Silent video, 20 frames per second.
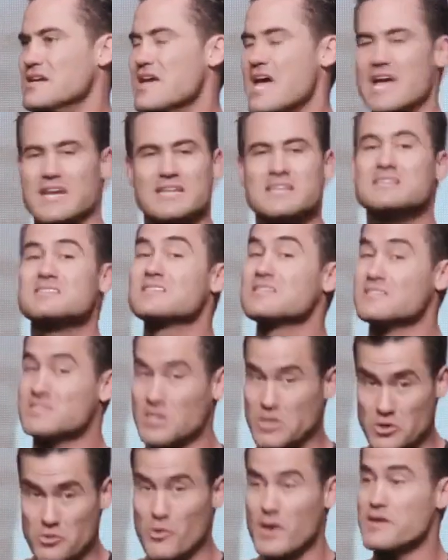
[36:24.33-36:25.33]
and He sees a
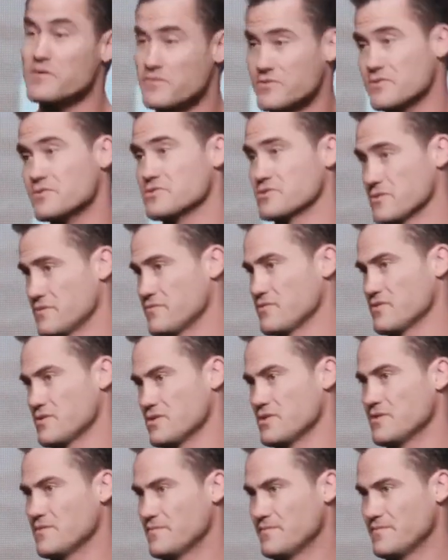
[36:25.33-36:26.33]
great future for you.